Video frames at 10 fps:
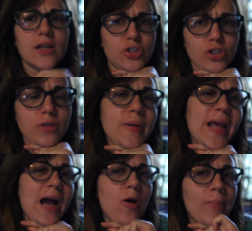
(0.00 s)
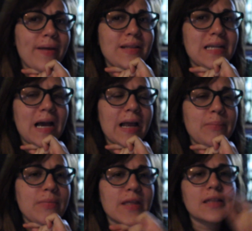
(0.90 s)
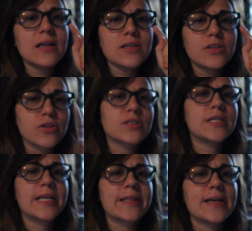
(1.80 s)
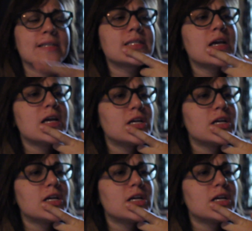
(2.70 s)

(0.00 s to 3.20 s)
should be out by the time that you're seeing this.